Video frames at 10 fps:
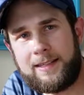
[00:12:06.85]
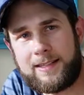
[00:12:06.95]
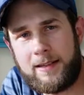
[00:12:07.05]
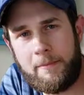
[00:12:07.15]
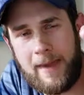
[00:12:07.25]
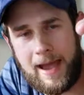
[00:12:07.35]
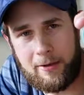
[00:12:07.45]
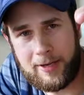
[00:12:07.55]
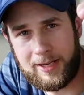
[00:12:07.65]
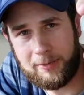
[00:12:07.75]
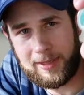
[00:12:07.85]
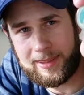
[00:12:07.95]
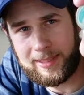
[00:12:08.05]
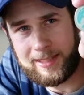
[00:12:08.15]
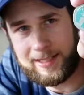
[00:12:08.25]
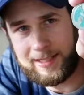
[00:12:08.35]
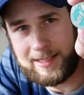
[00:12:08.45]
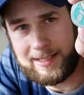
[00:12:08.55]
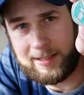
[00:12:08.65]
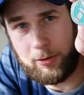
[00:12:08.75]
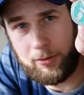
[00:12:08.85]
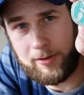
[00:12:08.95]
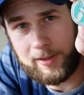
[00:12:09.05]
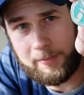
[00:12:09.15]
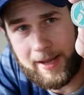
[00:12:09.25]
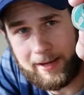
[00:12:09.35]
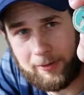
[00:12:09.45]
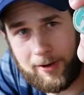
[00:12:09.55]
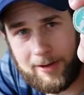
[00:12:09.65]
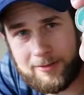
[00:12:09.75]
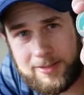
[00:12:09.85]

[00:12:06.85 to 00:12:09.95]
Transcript: Maui with the eagle in the background.